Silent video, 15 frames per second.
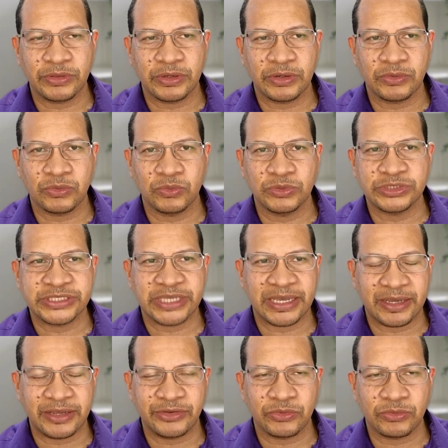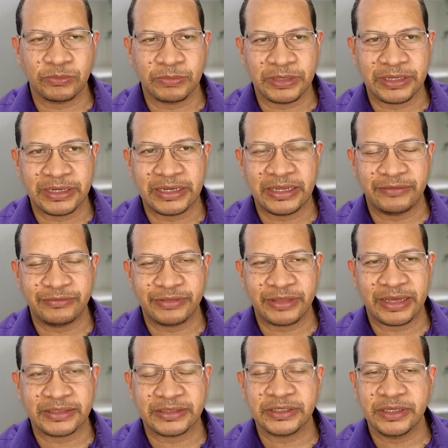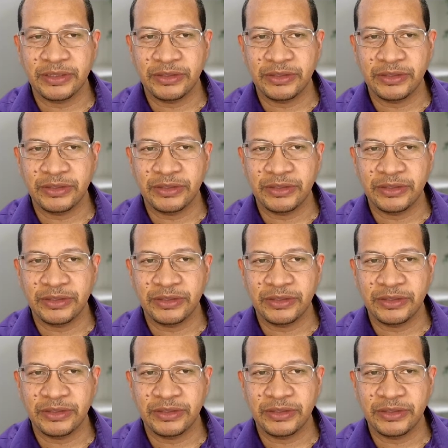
there who would say, I don't believe that,